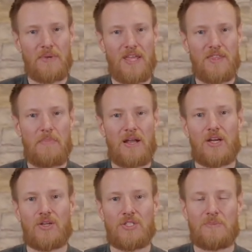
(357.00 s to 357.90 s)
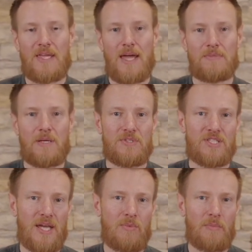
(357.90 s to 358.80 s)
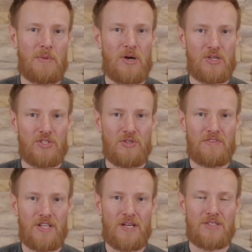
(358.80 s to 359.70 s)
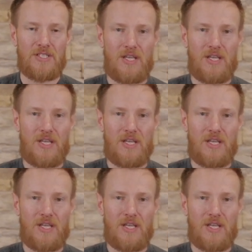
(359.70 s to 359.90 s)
and hit the bell icon to be kept up to date when we post new videos,